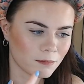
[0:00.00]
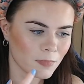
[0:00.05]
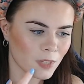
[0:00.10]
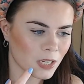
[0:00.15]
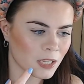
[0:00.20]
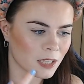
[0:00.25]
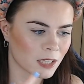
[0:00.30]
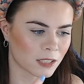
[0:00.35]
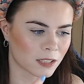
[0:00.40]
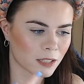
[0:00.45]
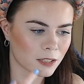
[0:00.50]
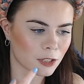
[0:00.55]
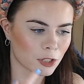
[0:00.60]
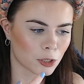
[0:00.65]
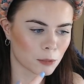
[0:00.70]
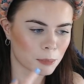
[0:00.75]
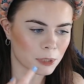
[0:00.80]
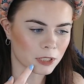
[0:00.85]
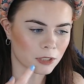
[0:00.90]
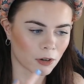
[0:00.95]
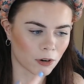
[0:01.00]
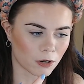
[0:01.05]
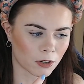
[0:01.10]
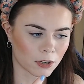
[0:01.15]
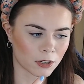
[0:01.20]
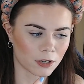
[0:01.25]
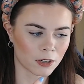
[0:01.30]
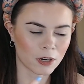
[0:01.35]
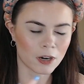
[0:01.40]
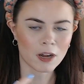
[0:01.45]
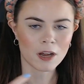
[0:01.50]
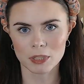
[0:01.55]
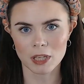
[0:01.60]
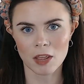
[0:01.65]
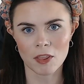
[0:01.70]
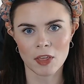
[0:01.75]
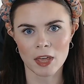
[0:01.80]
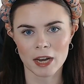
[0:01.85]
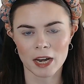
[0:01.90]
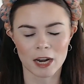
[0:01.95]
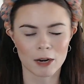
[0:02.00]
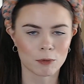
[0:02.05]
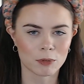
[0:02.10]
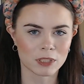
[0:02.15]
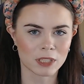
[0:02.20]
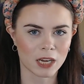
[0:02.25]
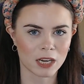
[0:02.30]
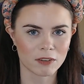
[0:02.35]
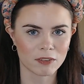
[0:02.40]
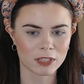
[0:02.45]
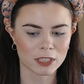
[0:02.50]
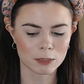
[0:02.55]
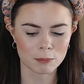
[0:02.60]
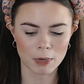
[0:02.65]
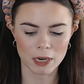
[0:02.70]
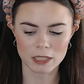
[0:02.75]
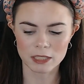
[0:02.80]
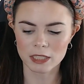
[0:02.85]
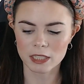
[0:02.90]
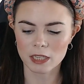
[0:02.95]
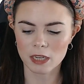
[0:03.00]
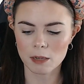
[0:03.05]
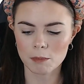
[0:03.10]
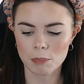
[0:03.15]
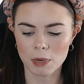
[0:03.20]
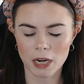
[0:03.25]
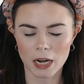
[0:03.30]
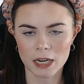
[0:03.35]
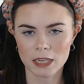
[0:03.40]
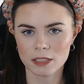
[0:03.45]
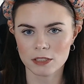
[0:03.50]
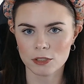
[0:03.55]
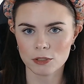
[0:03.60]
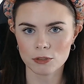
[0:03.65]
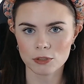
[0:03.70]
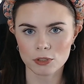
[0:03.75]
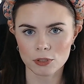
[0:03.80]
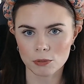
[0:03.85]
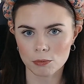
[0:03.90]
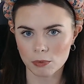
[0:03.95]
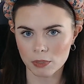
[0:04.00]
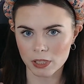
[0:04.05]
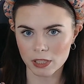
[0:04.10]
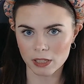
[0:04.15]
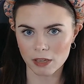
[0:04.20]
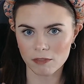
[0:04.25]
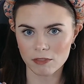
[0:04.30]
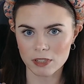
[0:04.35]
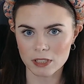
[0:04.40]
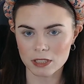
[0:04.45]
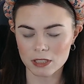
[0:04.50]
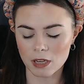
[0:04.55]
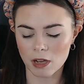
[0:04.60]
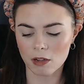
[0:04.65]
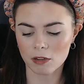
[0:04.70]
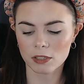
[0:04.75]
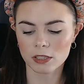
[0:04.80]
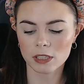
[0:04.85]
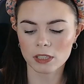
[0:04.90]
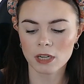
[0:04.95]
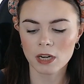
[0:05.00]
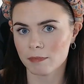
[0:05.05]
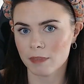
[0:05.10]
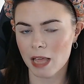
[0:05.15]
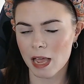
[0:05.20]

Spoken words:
This is a little bit darker than I was kind of expecting, but I do still really love this color.